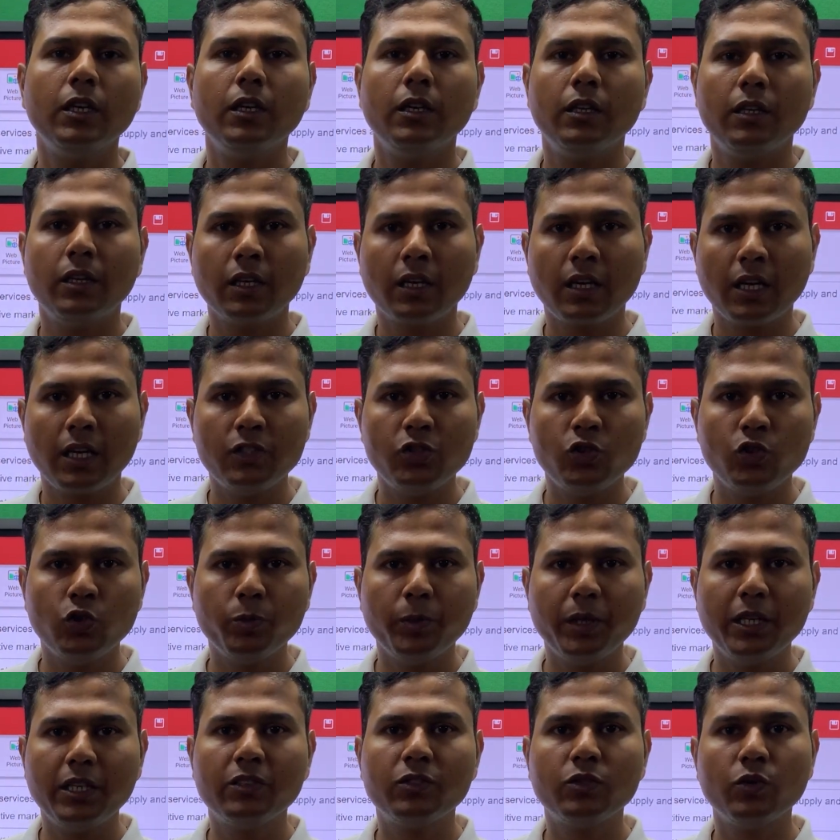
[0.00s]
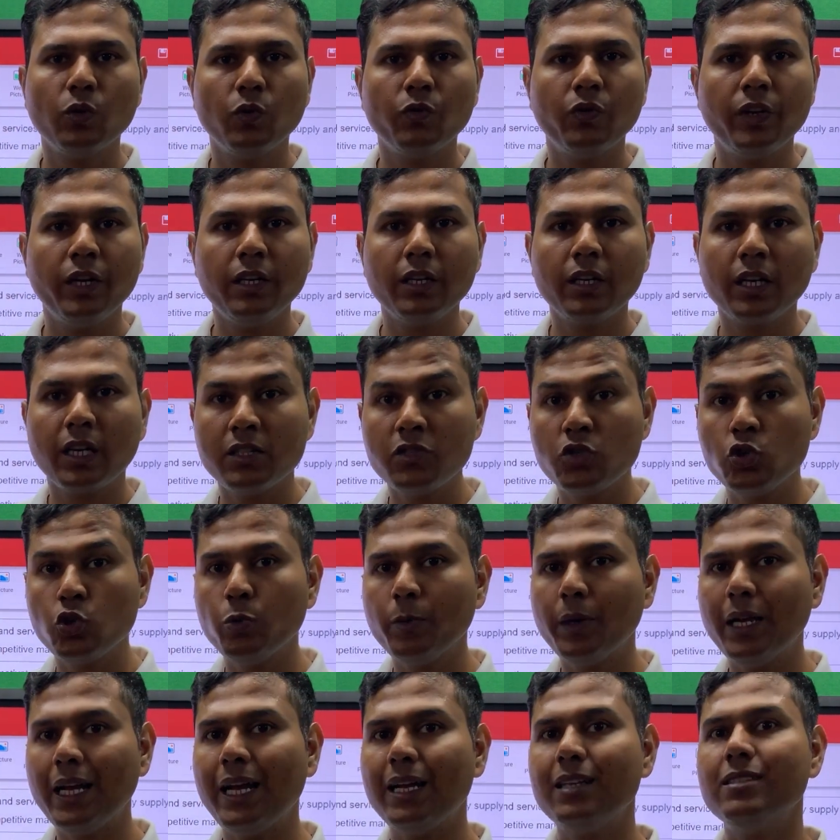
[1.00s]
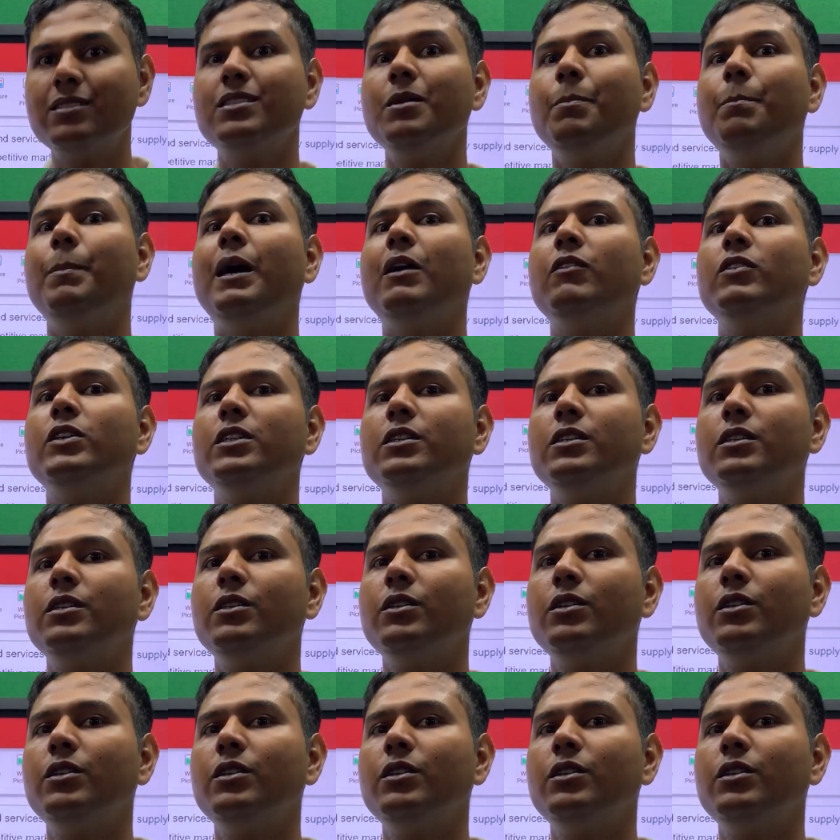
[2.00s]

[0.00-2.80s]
The consumer is sovereign. Consumer has the power